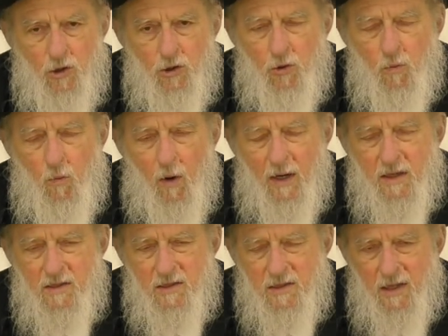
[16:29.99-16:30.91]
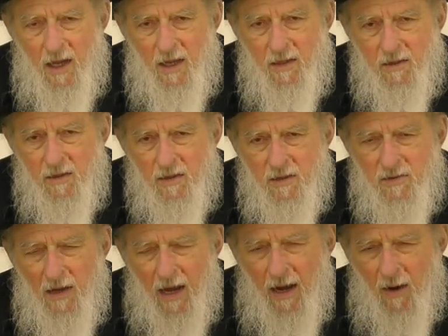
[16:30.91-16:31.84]
To what extent
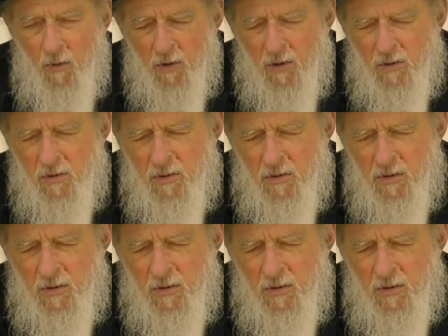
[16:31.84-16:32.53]
is our